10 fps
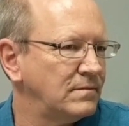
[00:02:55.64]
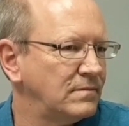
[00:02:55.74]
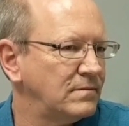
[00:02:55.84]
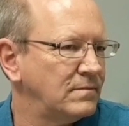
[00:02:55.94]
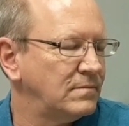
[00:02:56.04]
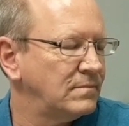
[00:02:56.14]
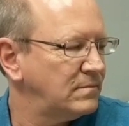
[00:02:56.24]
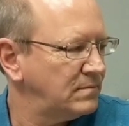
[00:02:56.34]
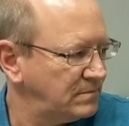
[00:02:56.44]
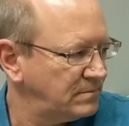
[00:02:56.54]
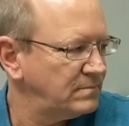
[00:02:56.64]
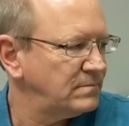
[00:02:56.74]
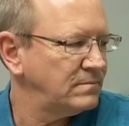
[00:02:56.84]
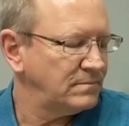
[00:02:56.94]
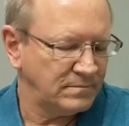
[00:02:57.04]

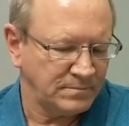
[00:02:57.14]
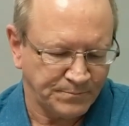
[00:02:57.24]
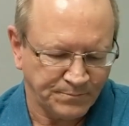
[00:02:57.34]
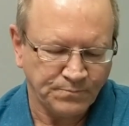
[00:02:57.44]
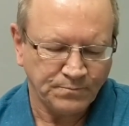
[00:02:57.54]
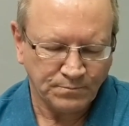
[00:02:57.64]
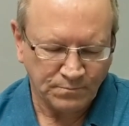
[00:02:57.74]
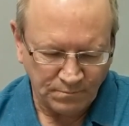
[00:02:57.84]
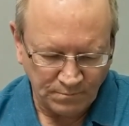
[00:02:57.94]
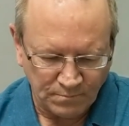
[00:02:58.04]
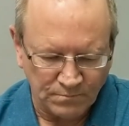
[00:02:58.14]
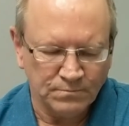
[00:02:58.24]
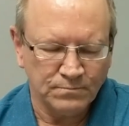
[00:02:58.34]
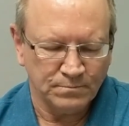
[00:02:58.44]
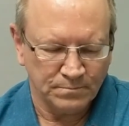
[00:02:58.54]

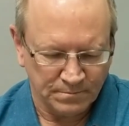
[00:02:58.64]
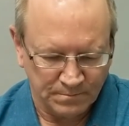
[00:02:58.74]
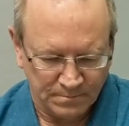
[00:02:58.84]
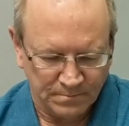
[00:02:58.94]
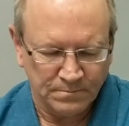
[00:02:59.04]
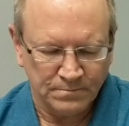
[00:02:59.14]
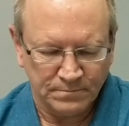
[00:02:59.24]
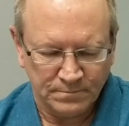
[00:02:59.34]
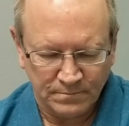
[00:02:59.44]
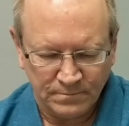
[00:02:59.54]
This person isn't speaking.